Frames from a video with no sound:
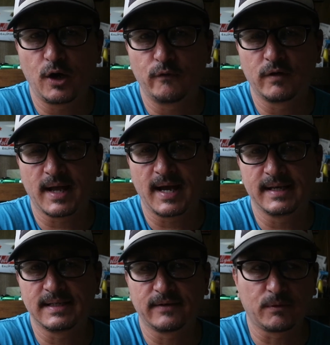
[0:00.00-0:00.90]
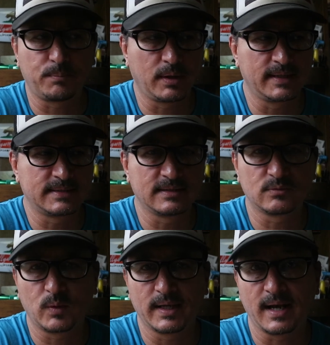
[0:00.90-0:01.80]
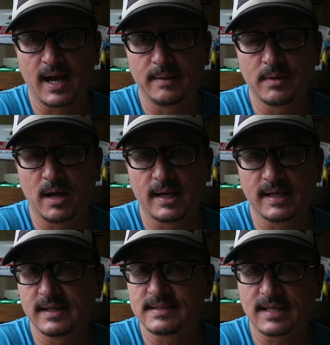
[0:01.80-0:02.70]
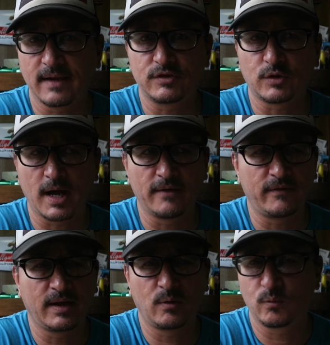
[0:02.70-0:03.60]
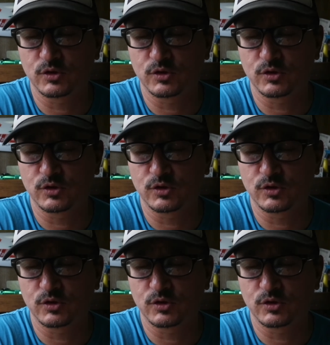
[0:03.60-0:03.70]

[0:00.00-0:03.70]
overnight at different places when I'm not in a safe drive eh,